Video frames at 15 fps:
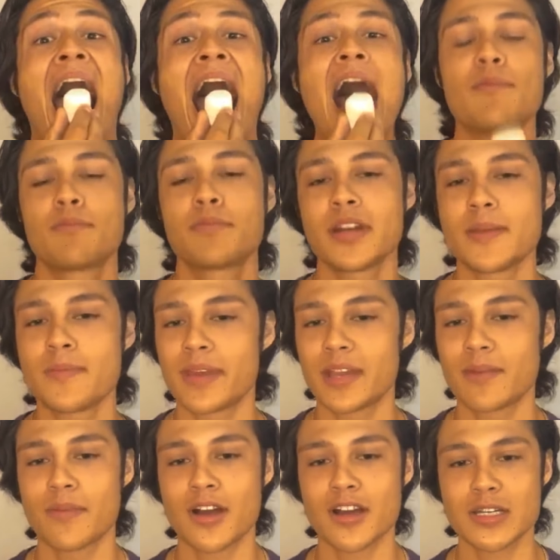Pretty big
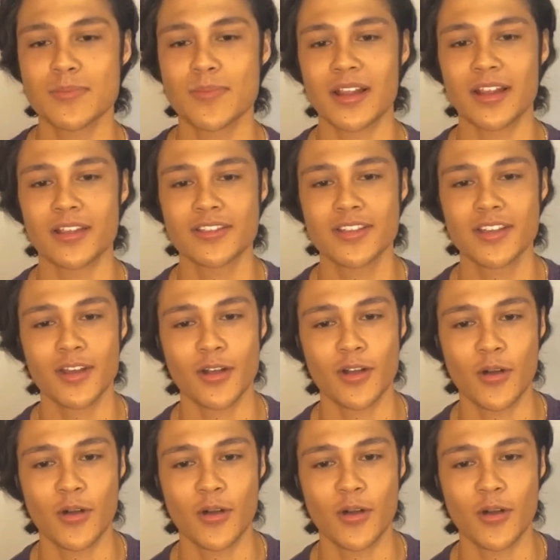marshmallow. So...